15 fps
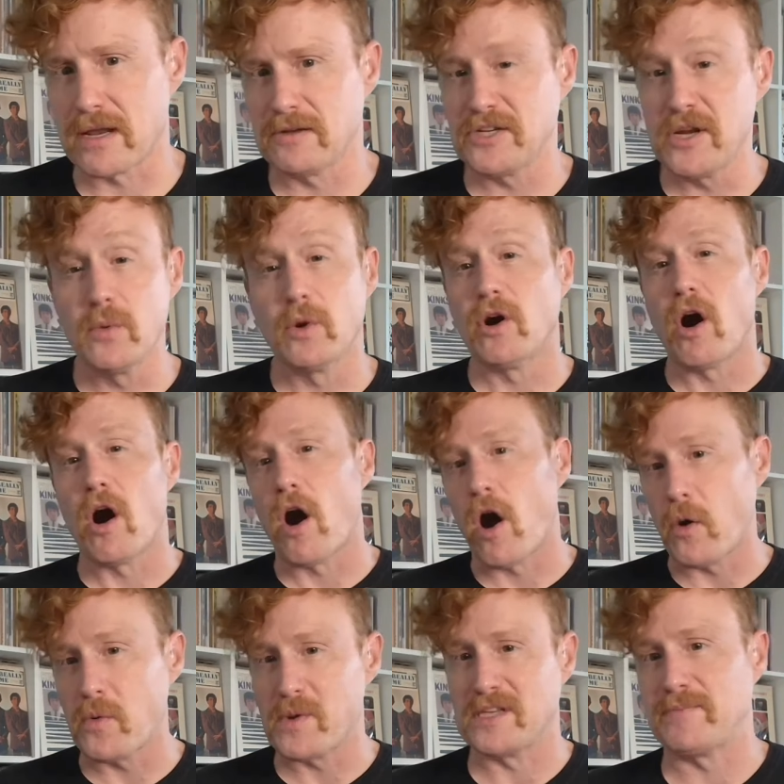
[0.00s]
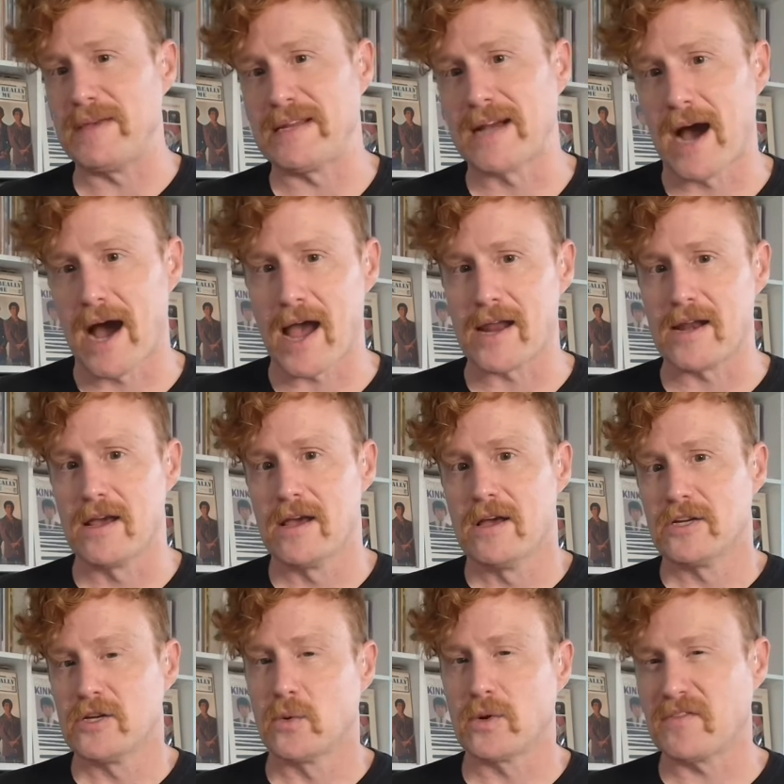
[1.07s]
she will always be tied
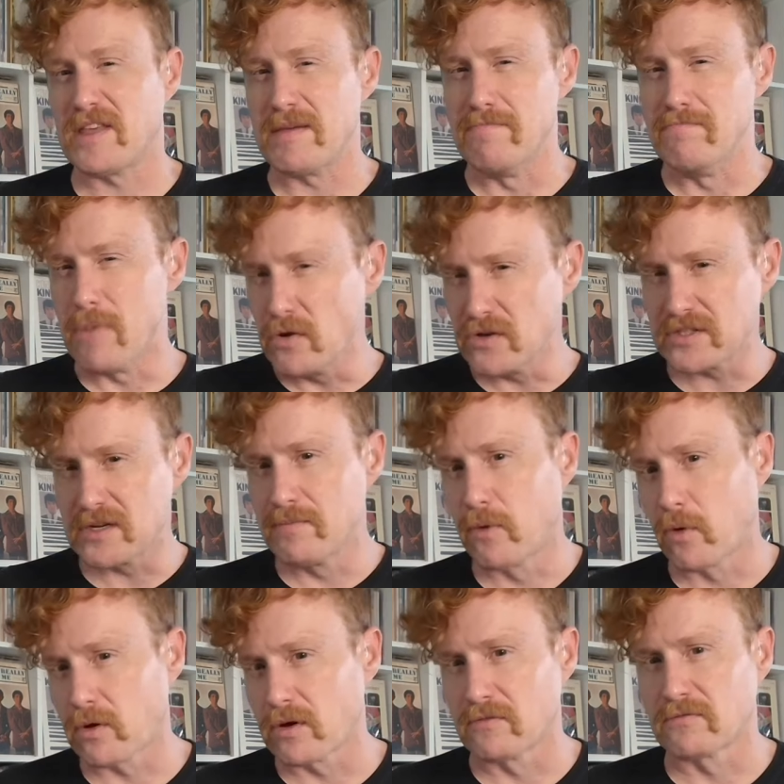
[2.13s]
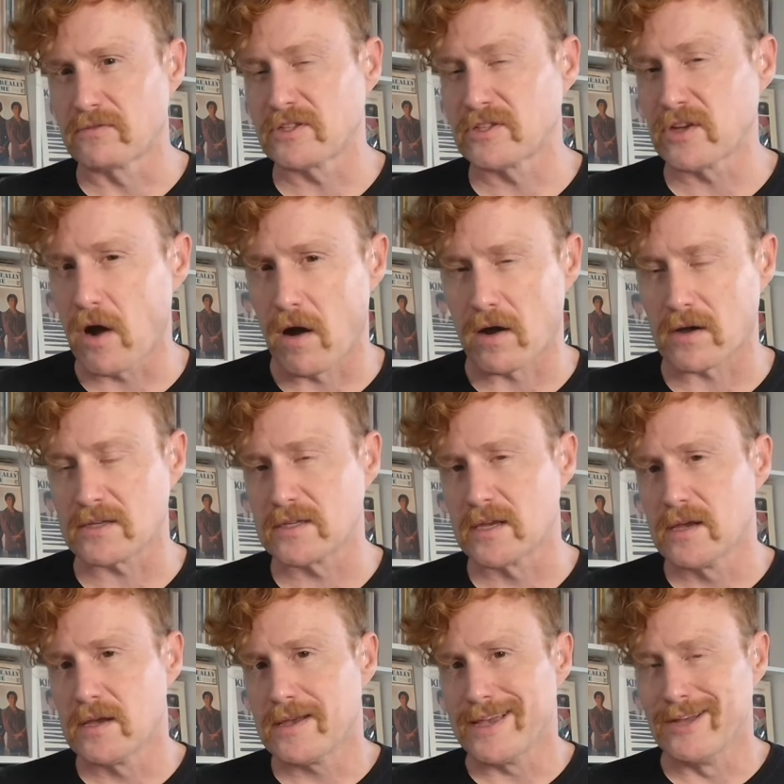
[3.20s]
to one of the most important songs
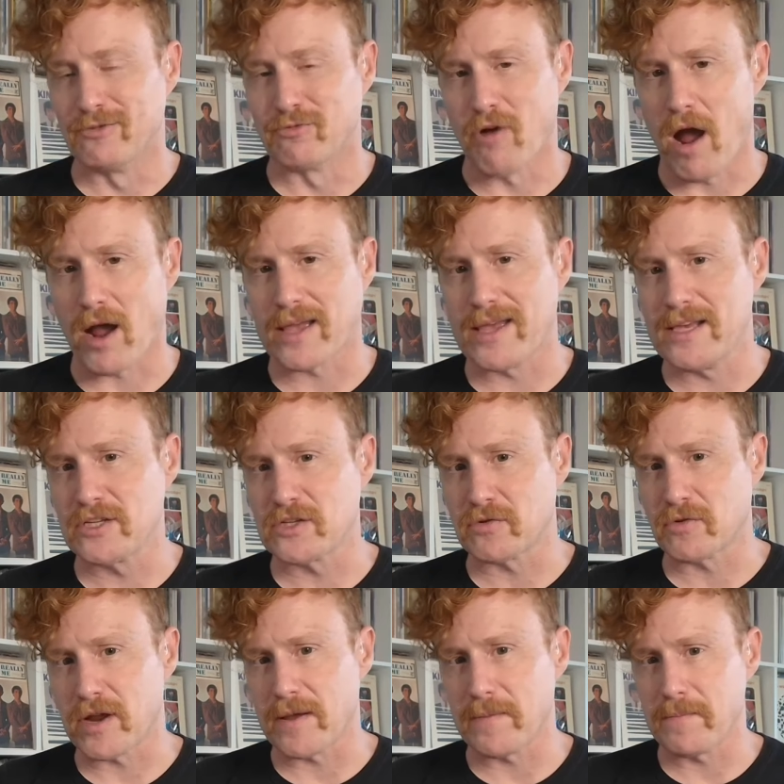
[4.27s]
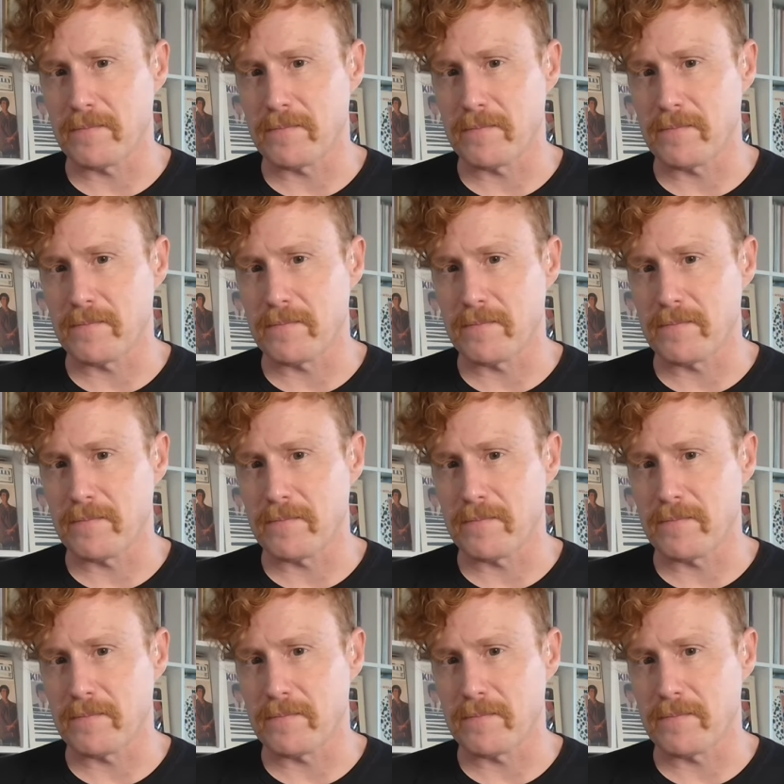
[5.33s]
in rock history.